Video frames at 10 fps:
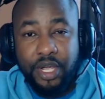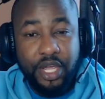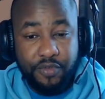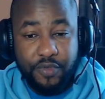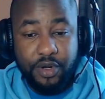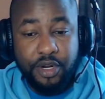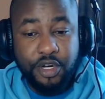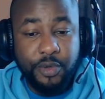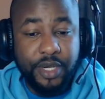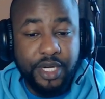If you'll not
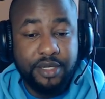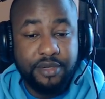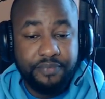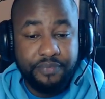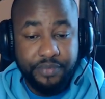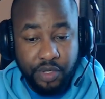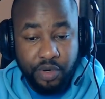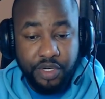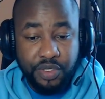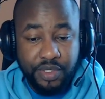do it, you're
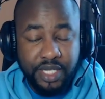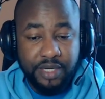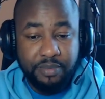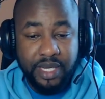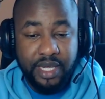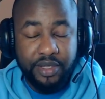going to see it big.